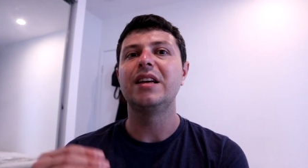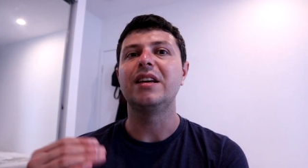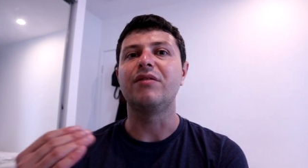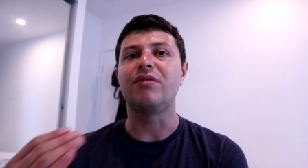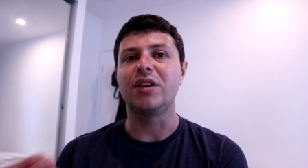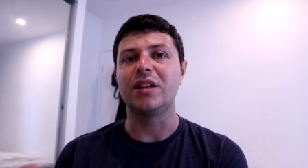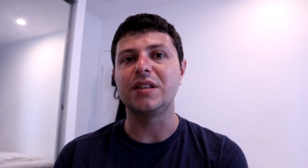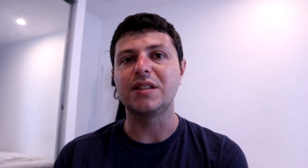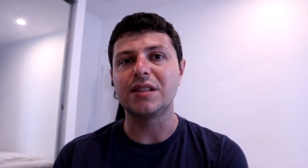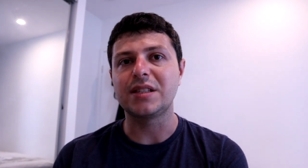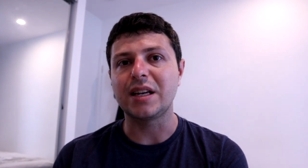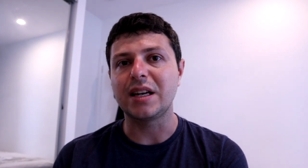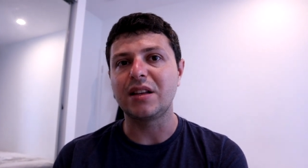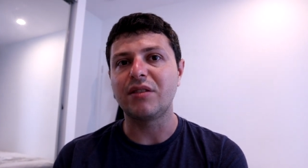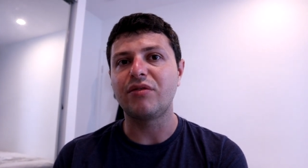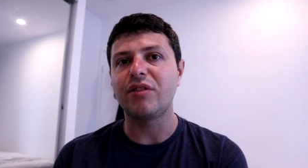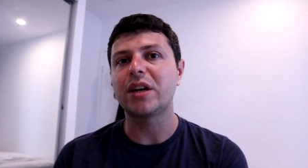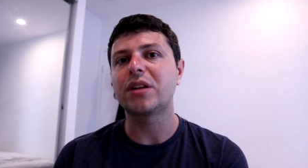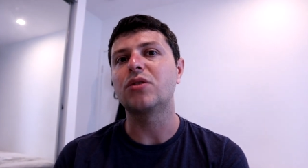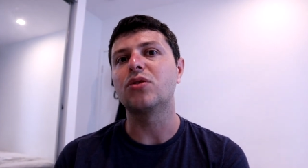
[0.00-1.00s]
If it is a side
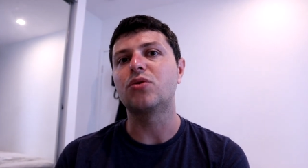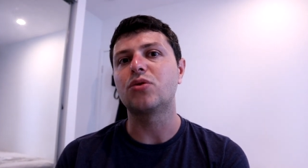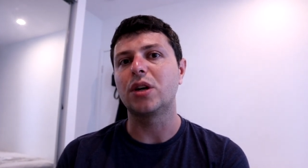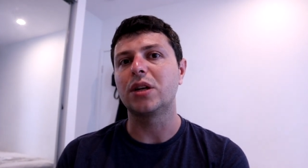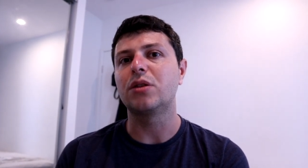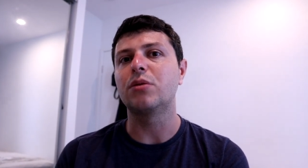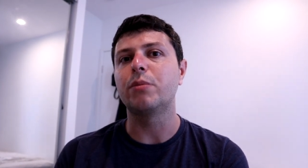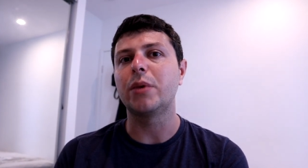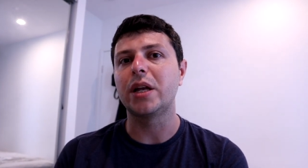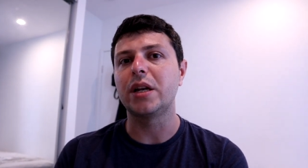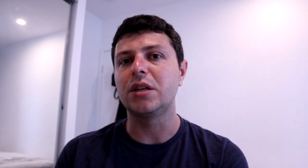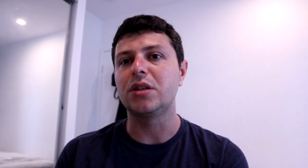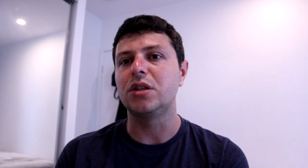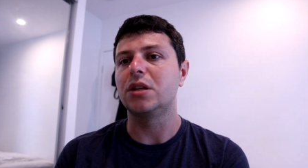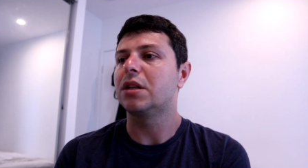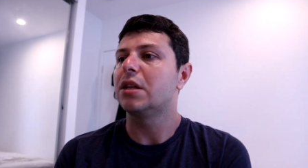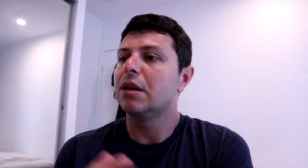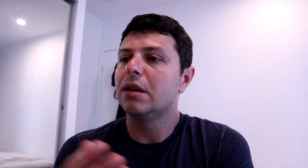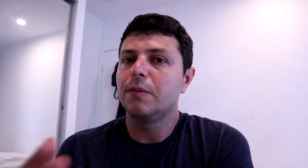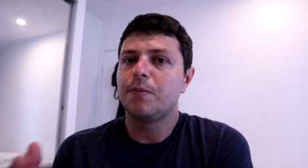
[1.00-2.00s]
effect, to try to manage
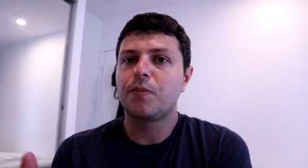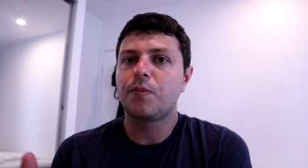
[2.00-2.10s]
it